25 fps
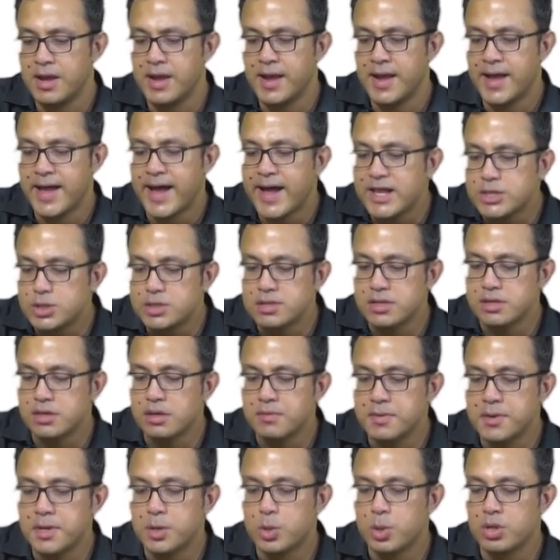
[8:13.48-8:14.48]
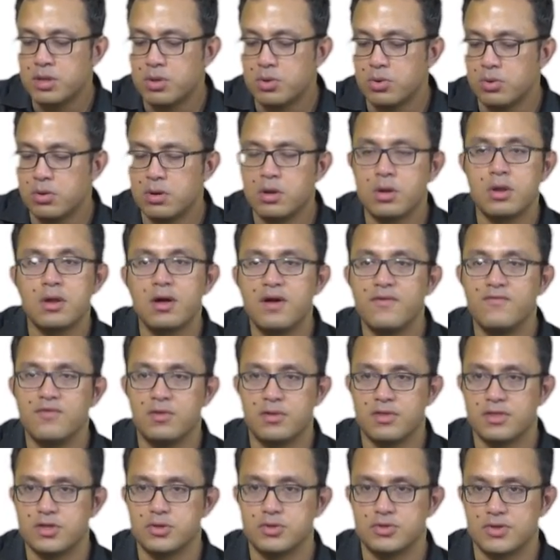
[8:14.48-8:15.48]
actually commentary on the whole novel,
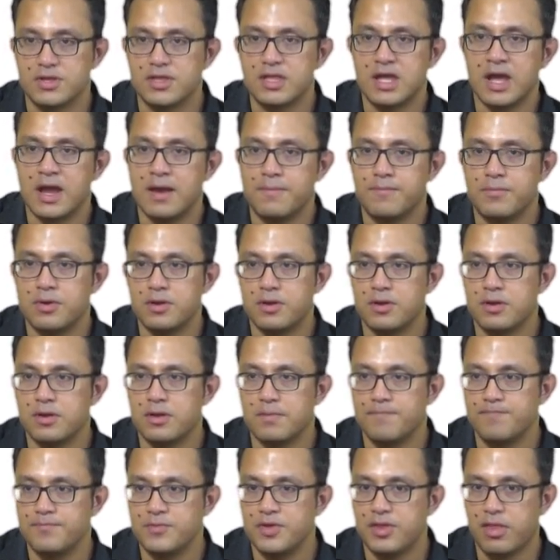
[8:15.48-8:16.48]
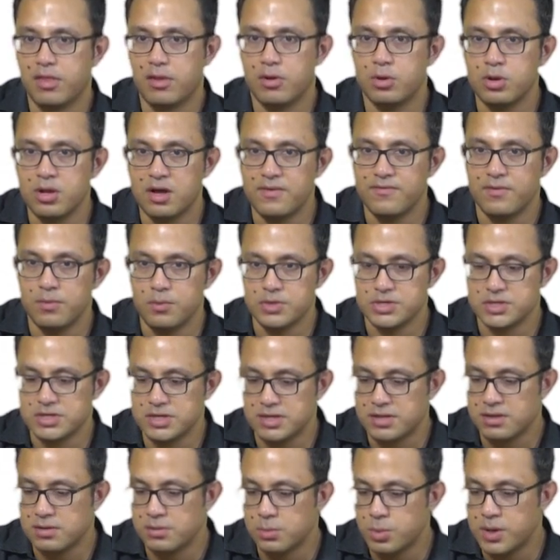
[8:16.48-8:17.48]
so to say, because this is a novel which
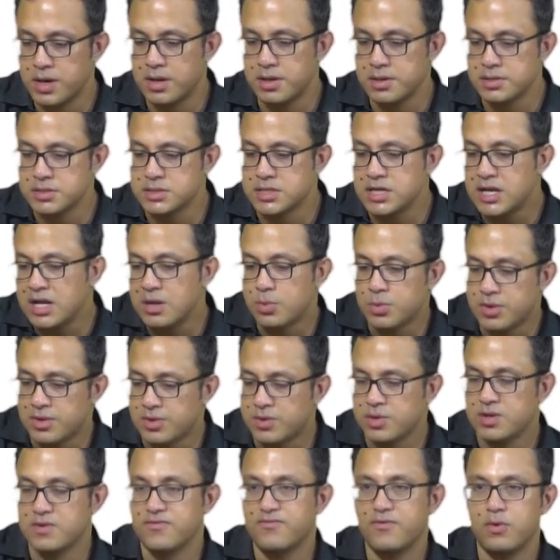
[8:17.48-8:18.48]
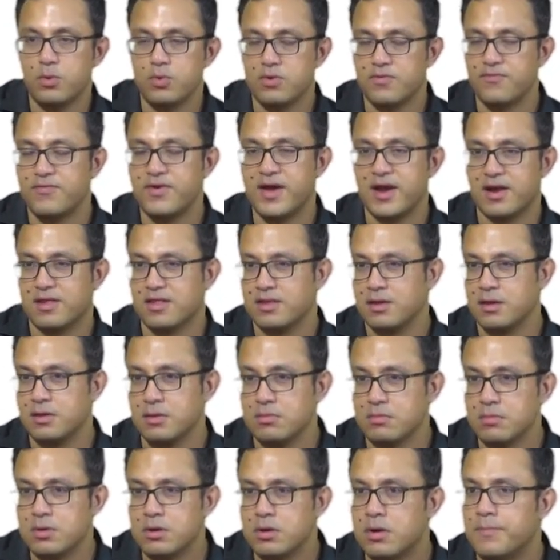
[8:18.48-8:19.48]
doesn't really deal with straightforward facts
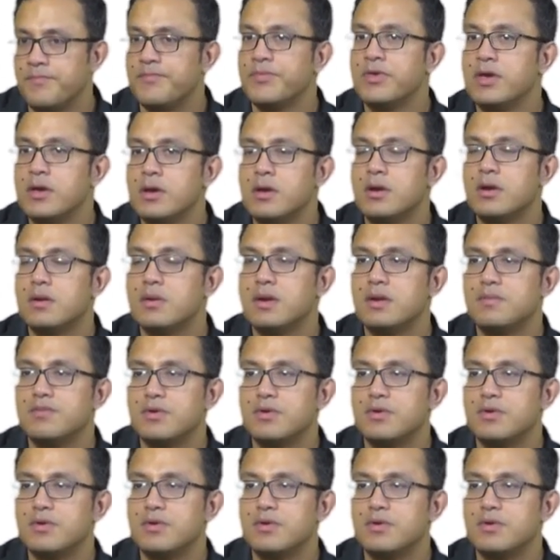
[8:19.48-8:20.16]
anymore, right?